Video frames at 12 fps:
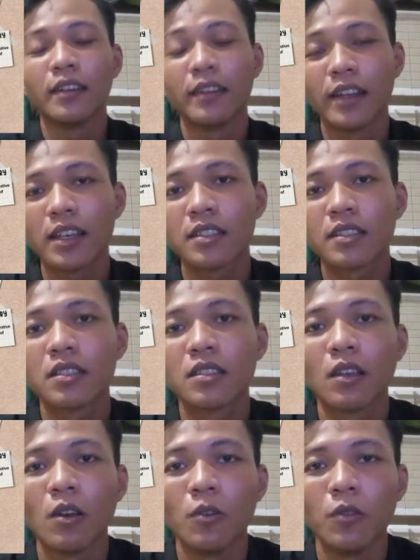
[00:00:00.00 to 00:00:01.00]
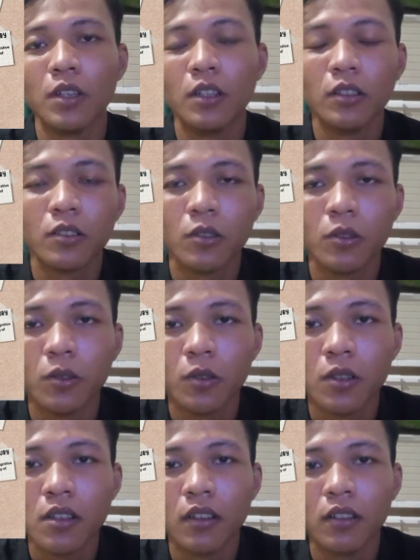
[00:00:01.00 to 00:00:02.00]
Next, we go to
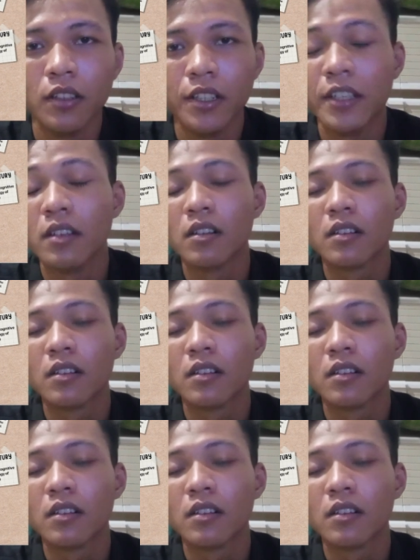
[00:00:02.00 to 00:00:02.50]
the